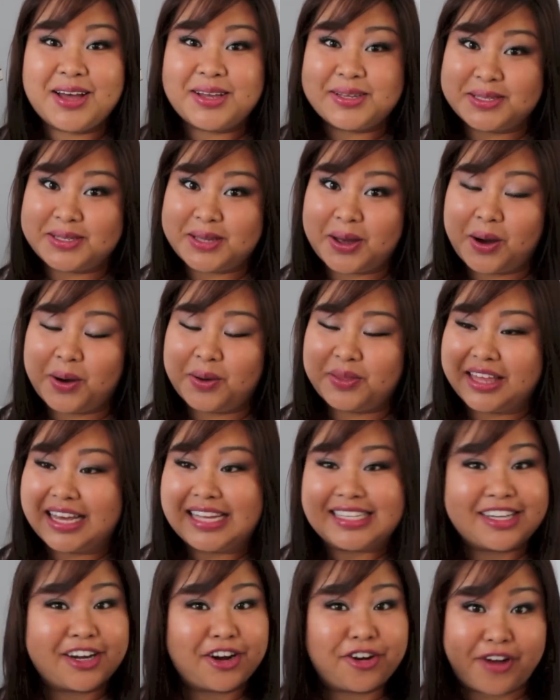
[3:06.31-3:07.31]
So
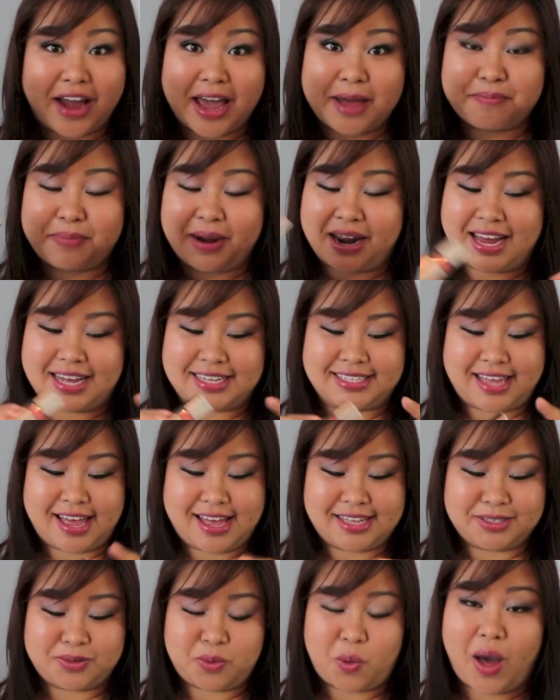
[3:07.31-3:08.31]
these are great products
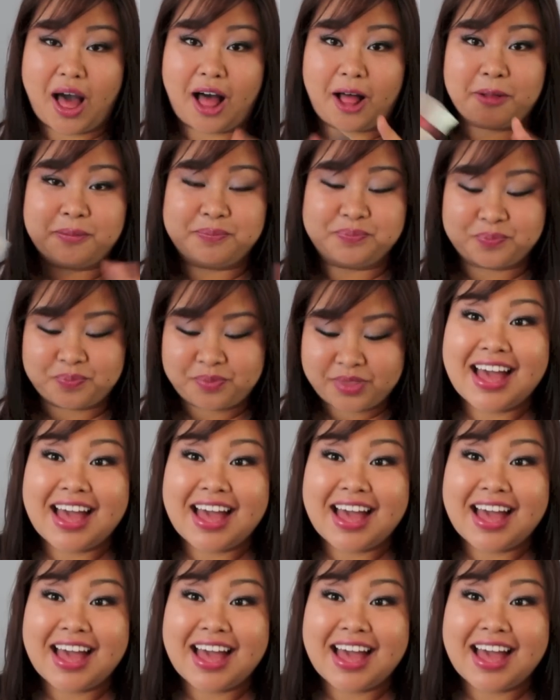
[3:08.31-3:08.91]
as well.